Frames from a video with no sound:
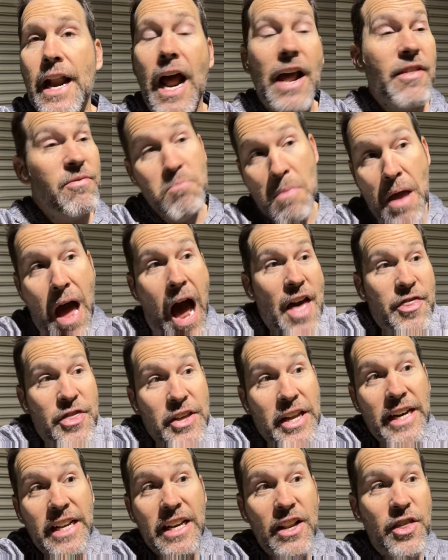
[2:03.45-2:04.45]
I, I think
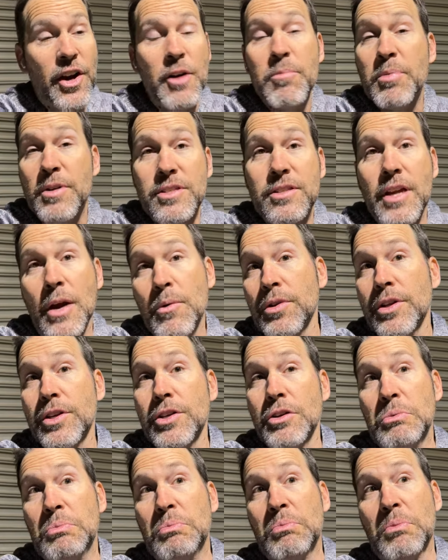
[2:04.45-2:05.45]
I need a therapist. I really
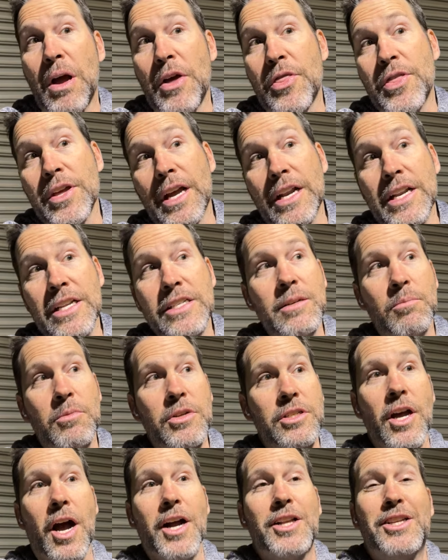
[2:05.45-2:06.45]
do. I think I need someone
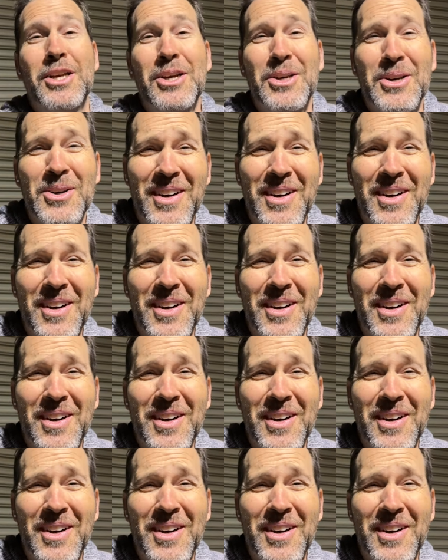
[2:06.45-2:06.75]
to talk to.